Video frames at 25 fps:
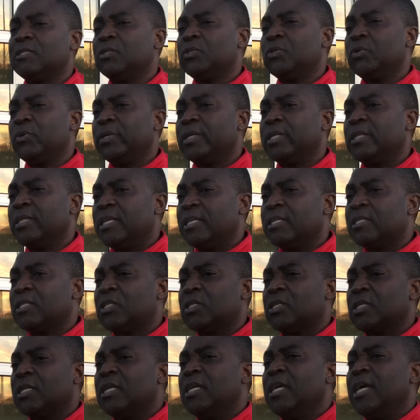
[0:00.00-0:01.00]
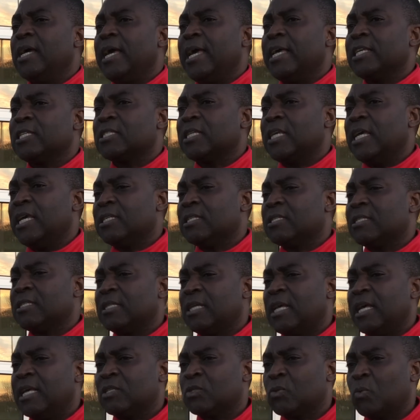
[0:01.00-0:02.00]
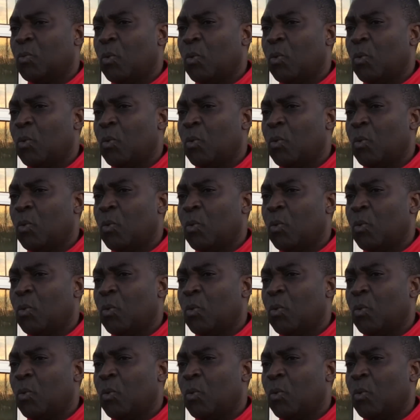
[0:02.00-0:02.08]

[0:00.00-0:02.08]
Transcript: doing this as